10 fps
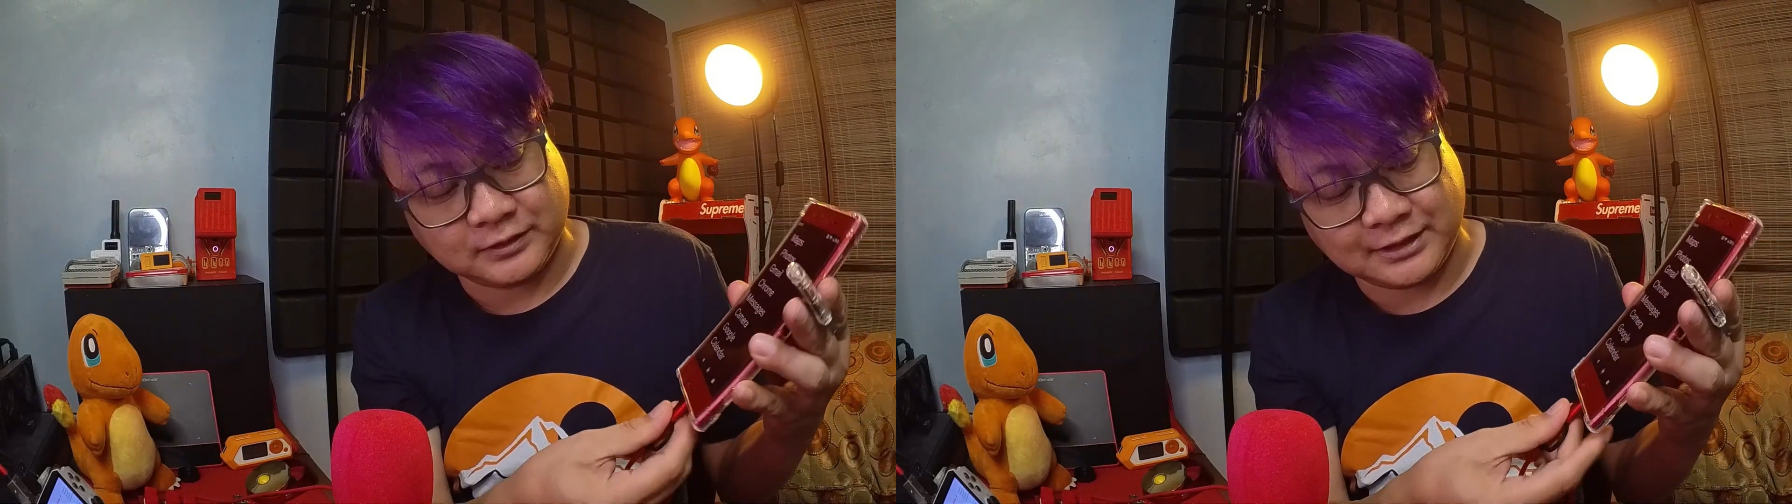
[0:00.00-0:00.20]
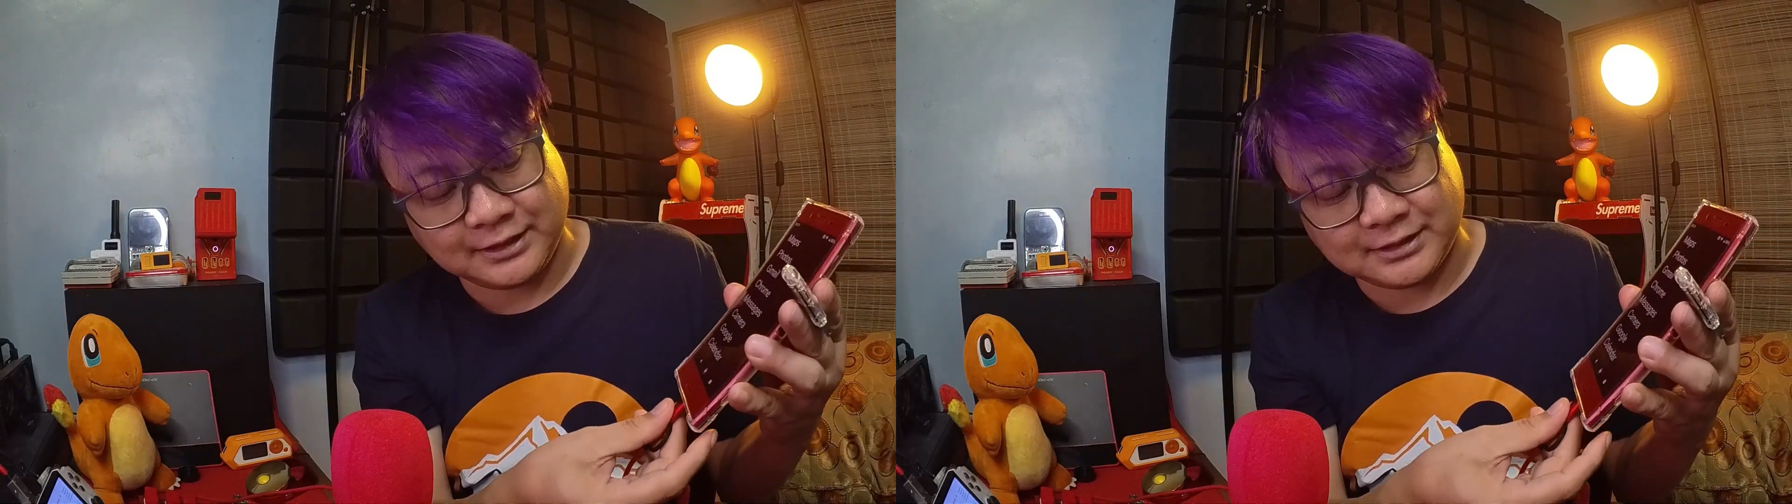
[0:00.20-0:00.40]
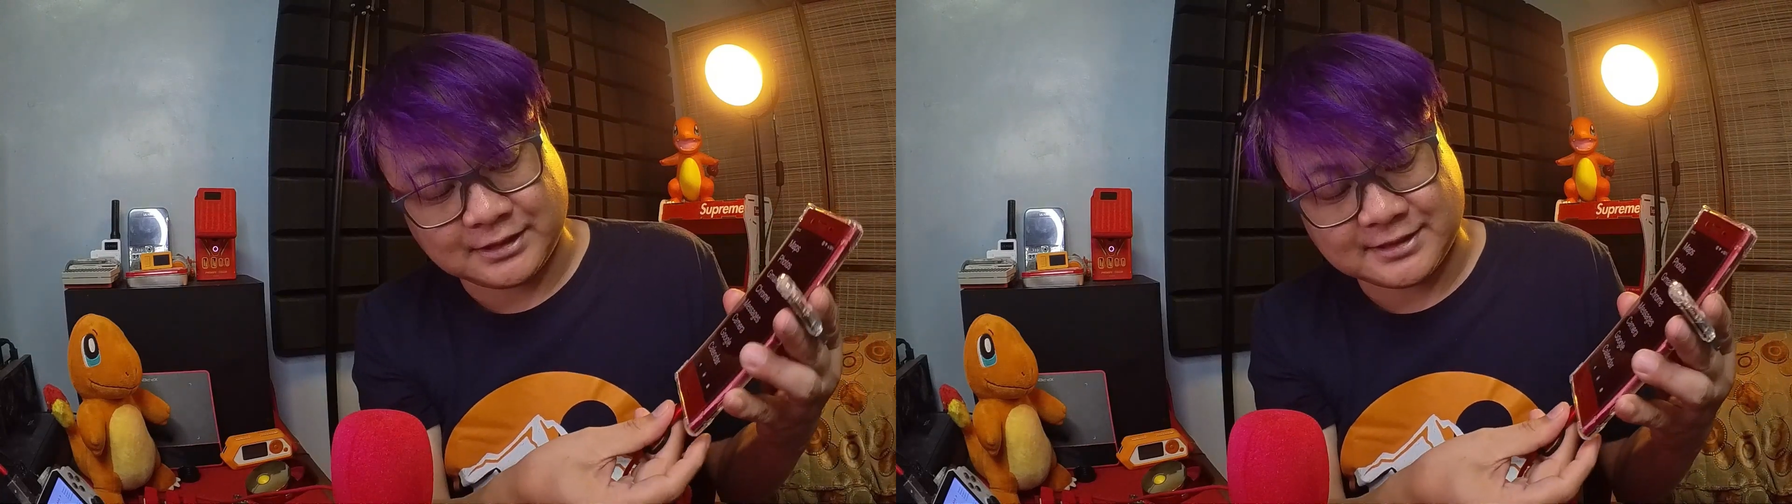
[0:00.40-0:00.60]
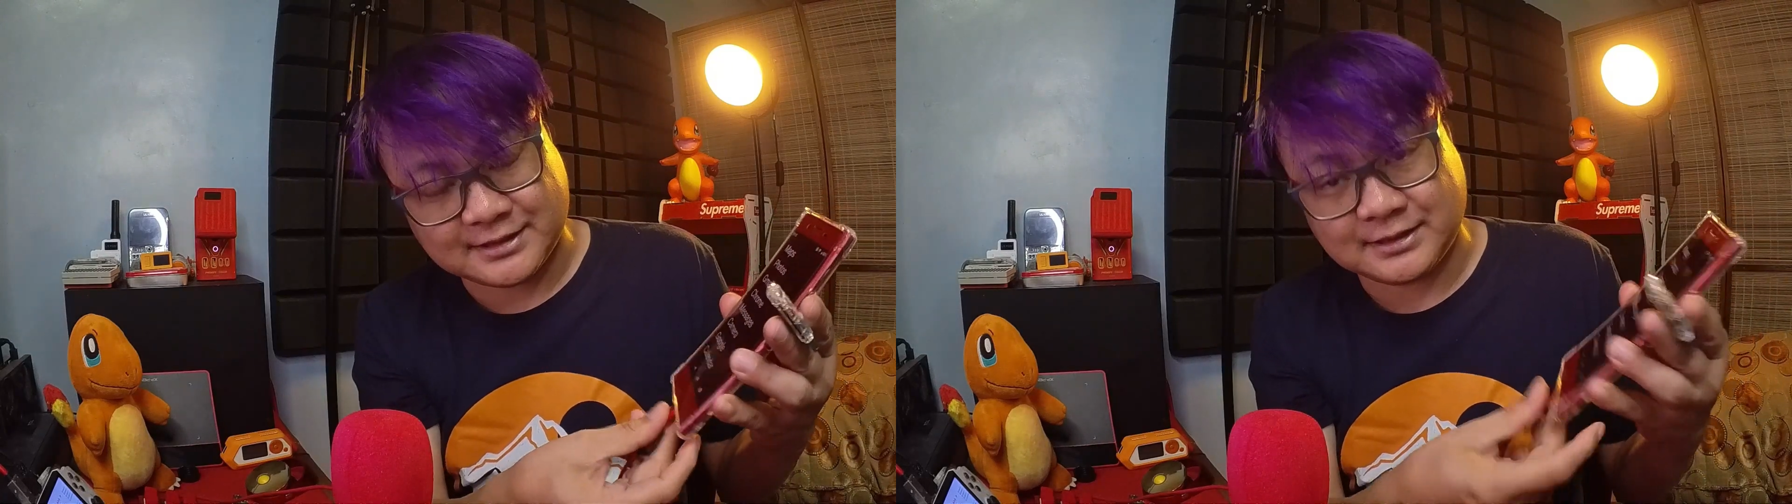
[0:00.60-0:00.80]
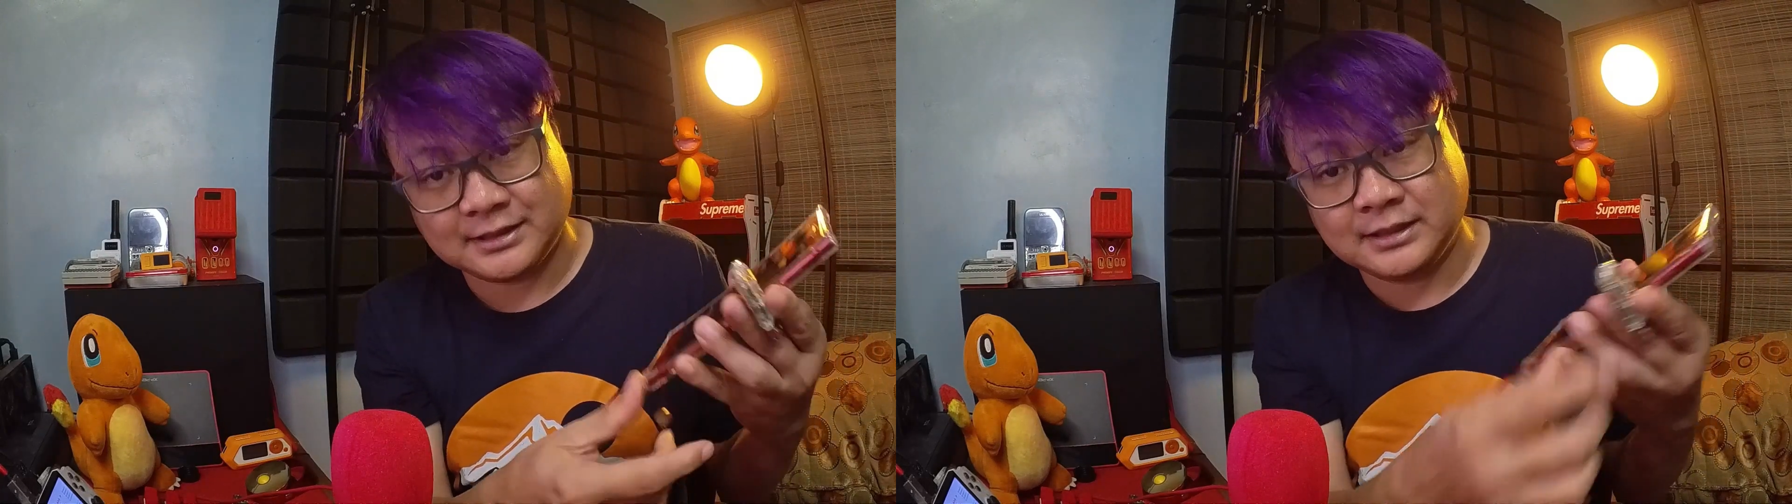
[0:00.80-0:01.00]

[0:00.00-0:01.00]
like this,